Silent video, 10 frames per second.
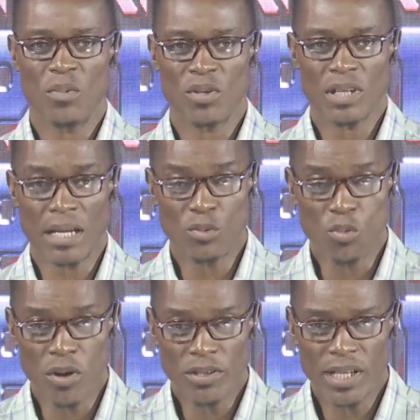but at the
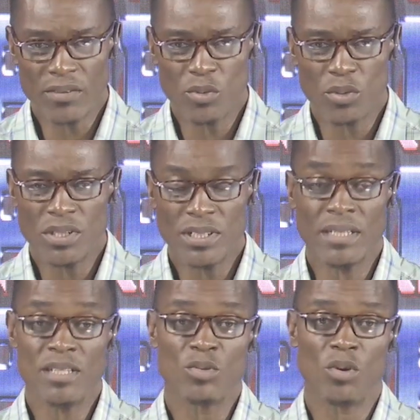world level,
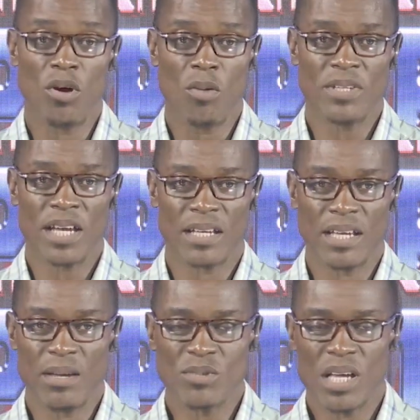they need to up their
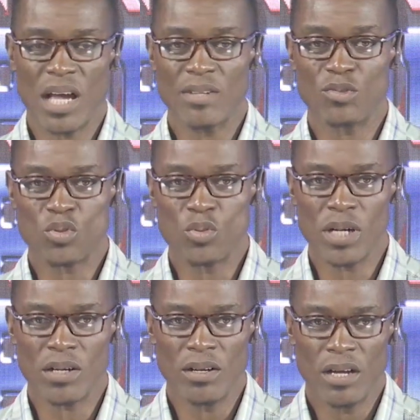games and do
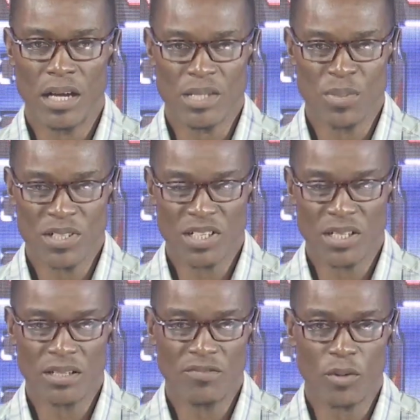well,
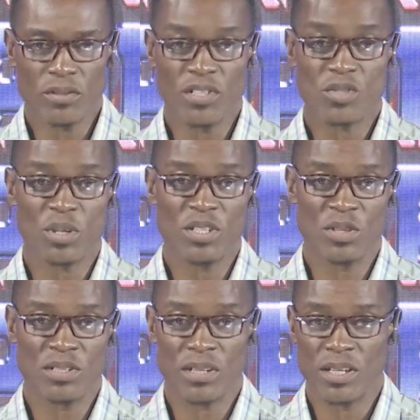especially for this
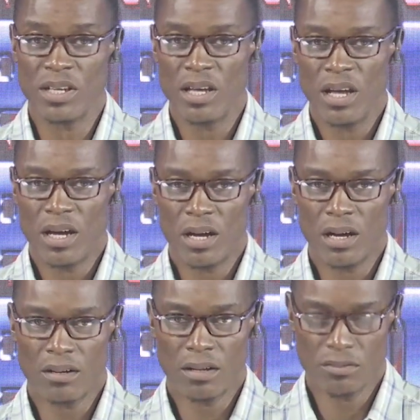2023
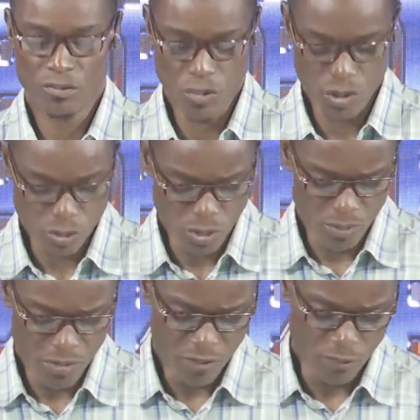uh, World
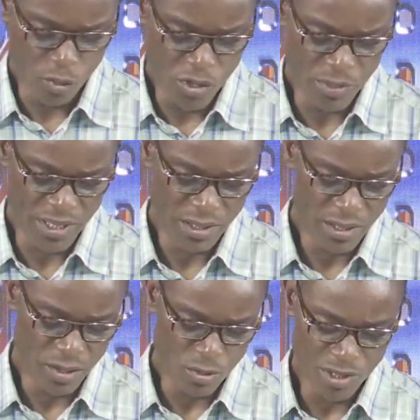Cup for women
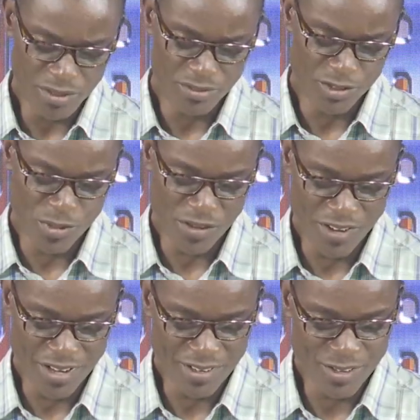well, Super
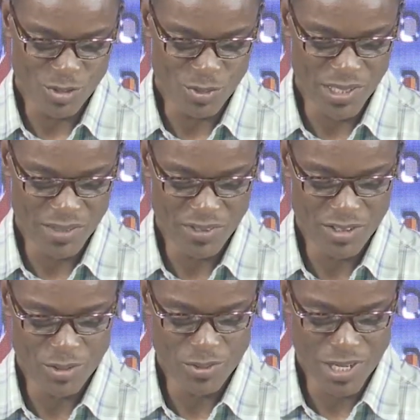Falcons, we believe
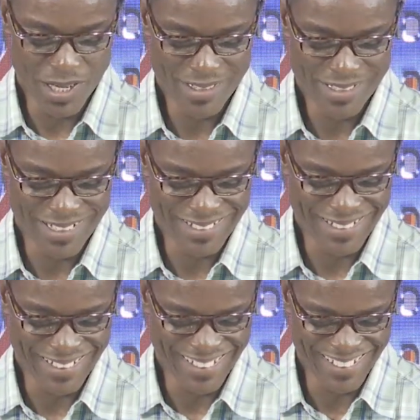in you guys
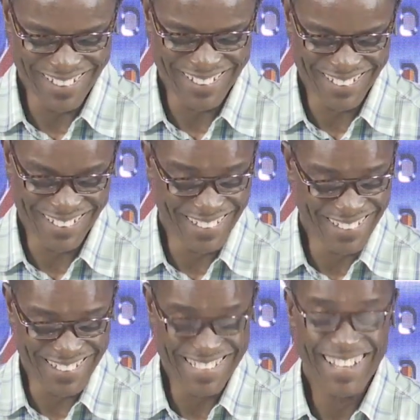and uh, the
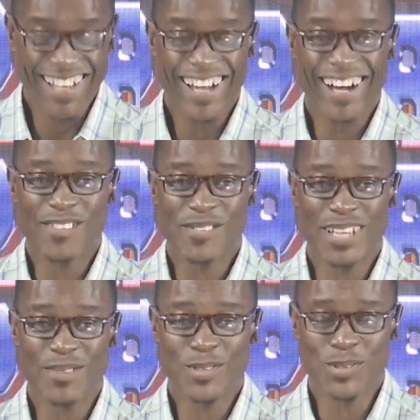ladies uh, for
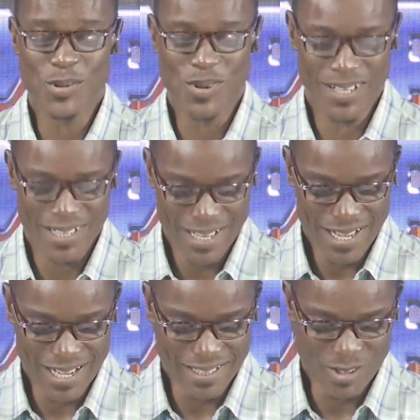them to do well
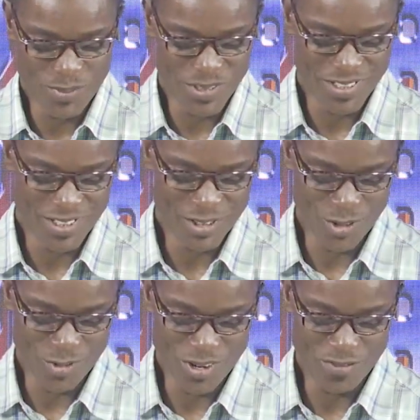uh, the
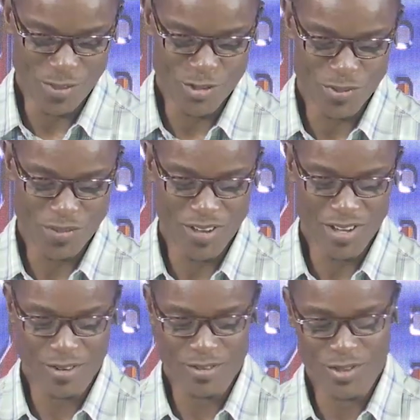competition. Well, from Super
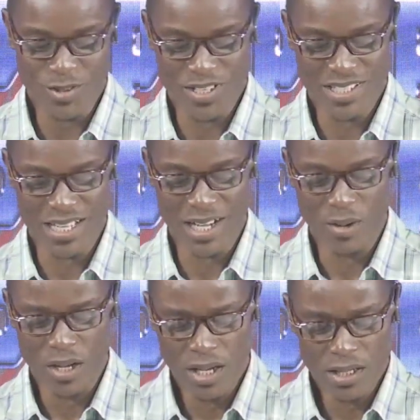Falcon stories
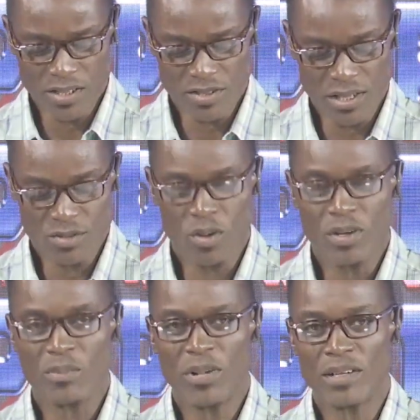now, let's uh,
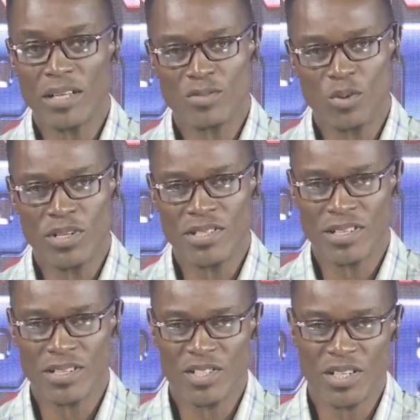talk about, let's go
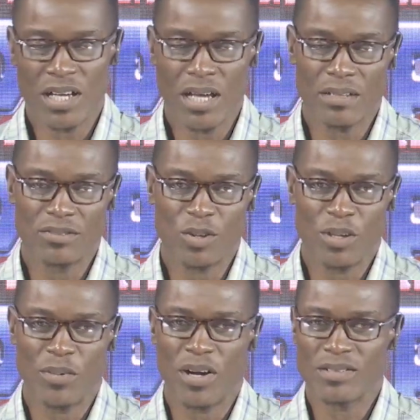international and
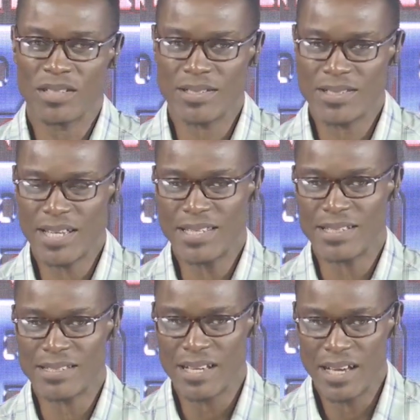talk about uh,
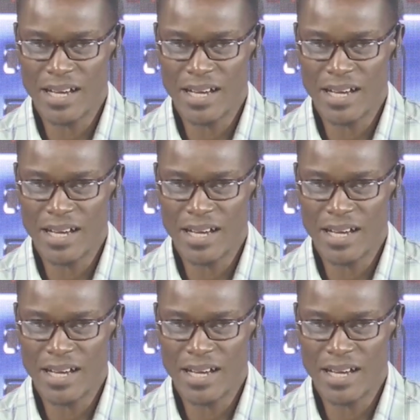tennis.